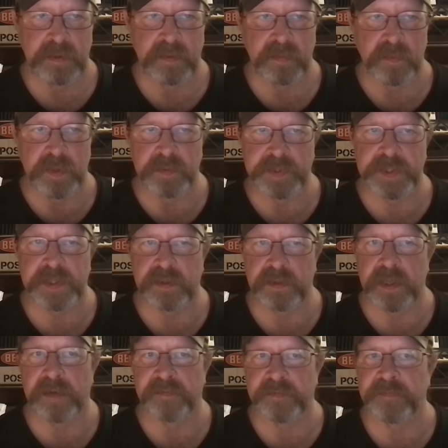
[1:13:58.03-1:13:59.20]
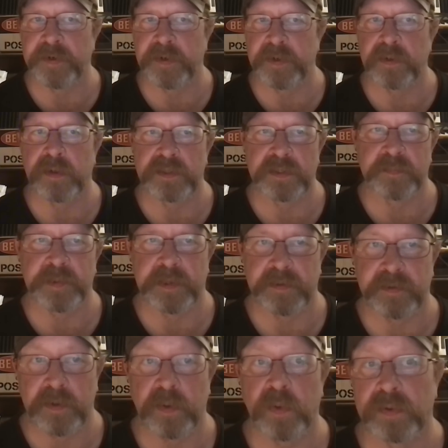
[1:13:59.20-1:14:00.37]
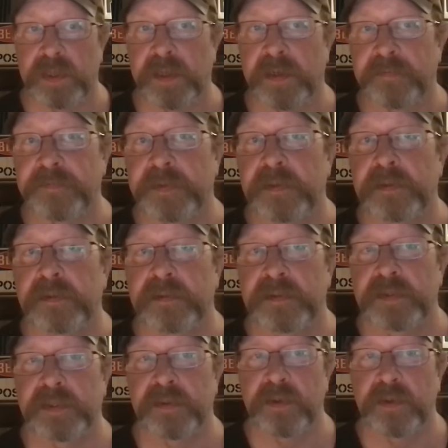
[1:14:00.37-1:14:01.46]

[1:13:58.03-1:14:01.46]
we will still have a very large supply of coal left. So